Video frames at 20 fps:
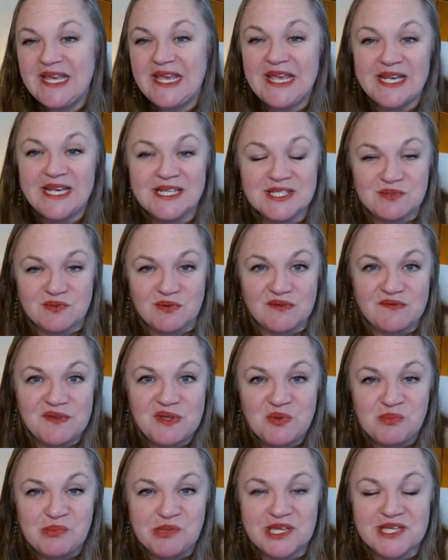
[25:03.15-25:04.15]
in its
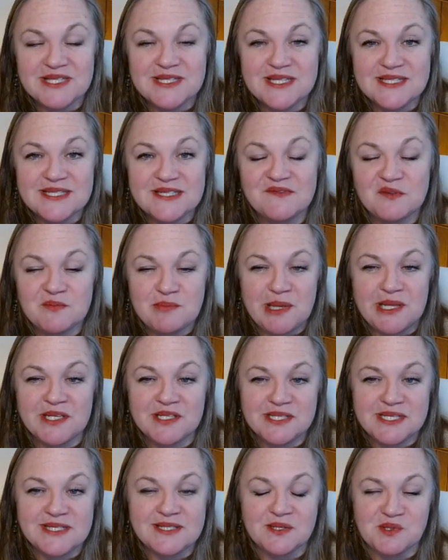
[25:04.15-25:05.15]
review because the civil
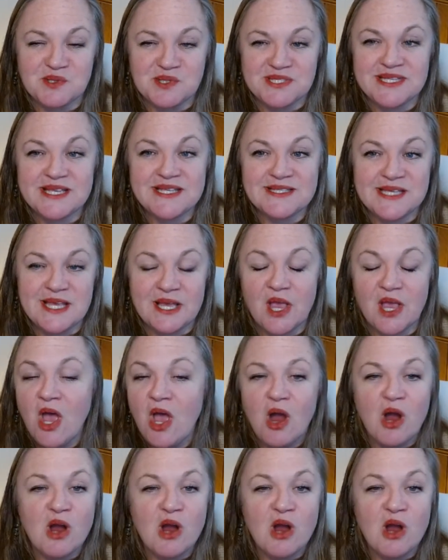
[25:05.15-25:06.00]
penalties they're assessing